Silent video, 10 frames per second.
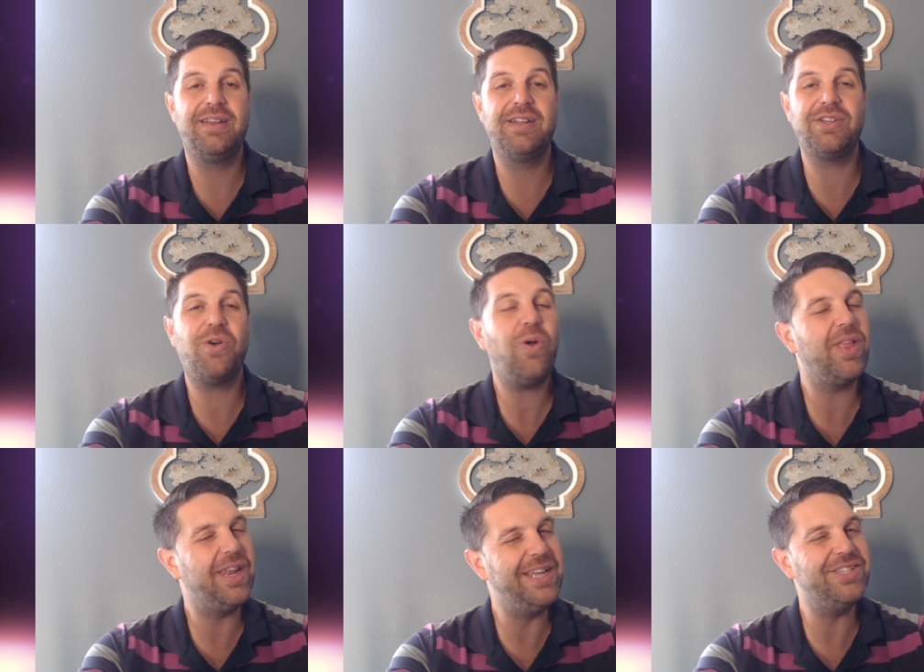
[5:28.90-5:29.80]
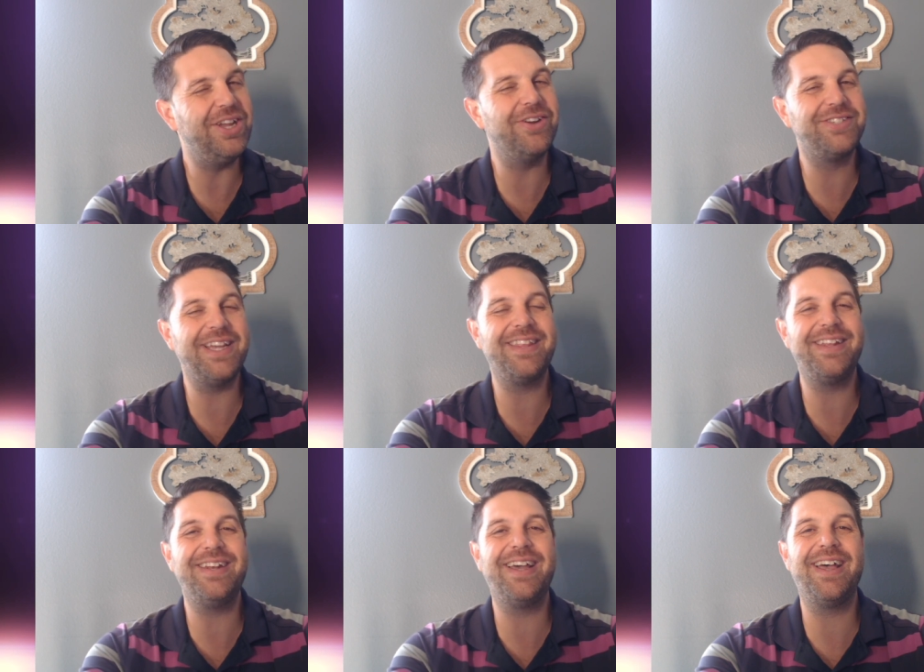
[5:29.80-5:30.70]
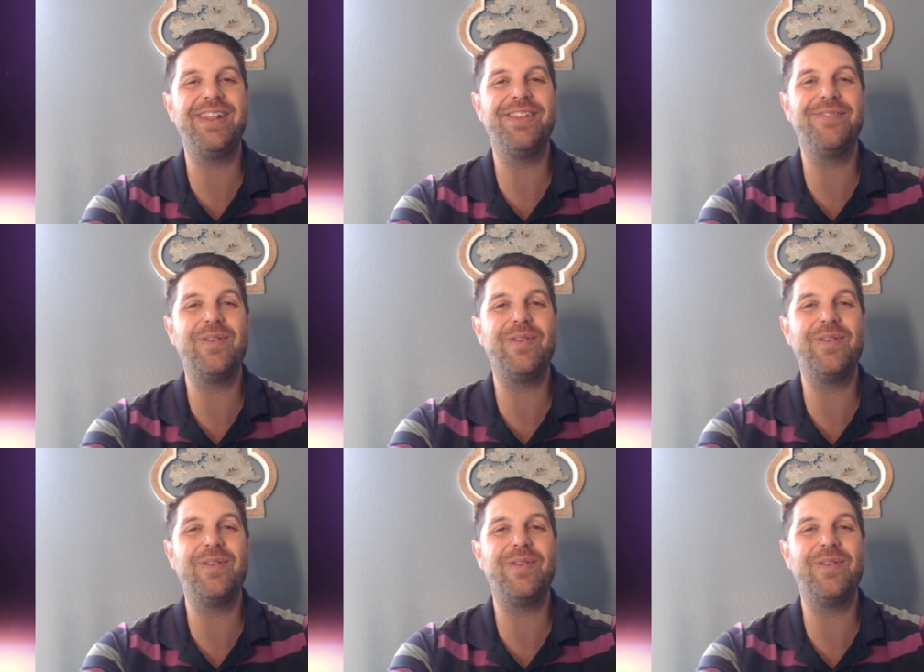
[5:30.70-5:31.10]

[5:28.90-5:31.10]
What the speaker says: It's a whole lot easier said than done.